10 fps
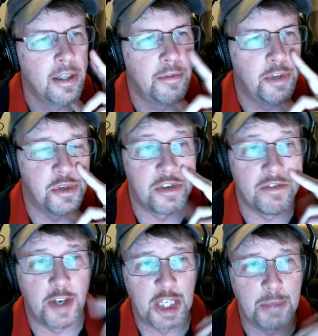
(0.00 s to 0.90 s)
which is
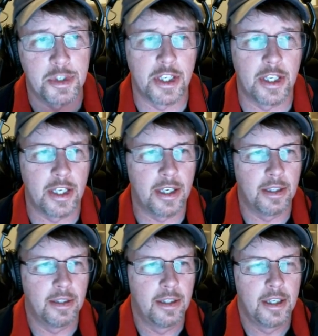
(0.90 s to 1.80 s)
developed in
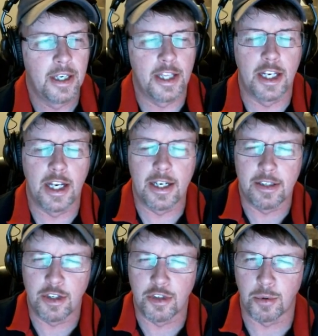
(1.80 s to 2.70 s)
the in the
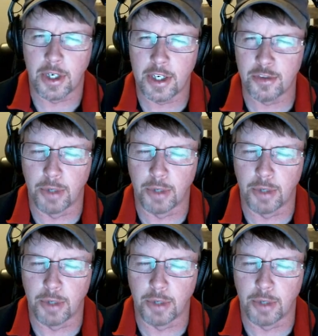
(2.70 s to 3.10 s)
1920s.